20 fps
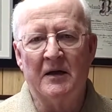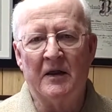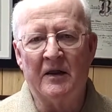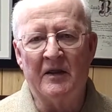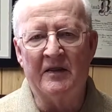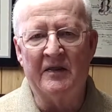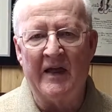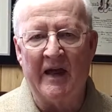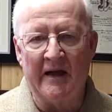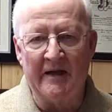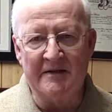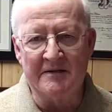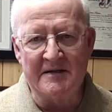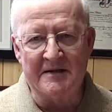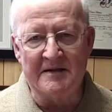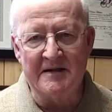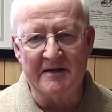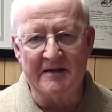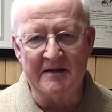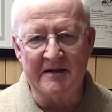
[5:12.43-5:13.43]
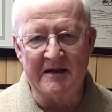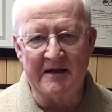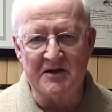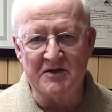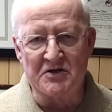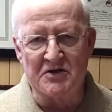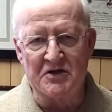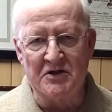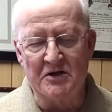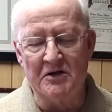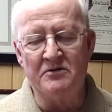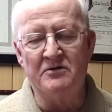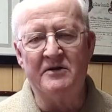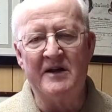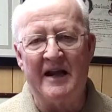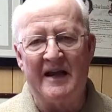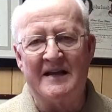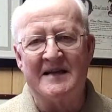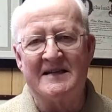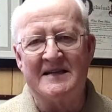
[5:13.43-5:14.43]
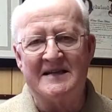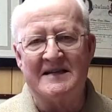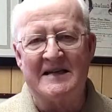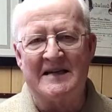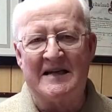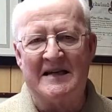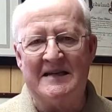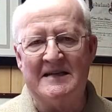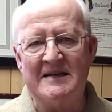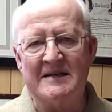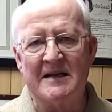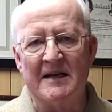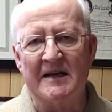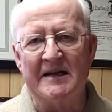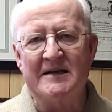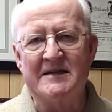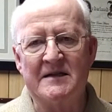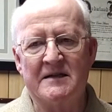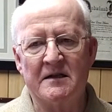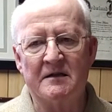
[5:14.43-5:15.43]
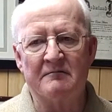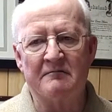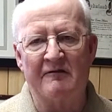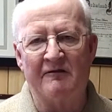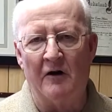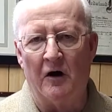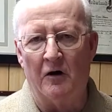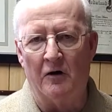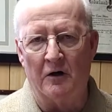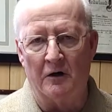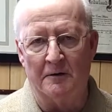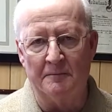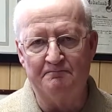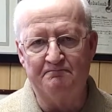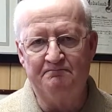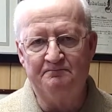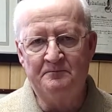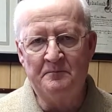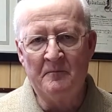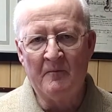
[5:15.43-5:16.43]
that is known as Islington Farm,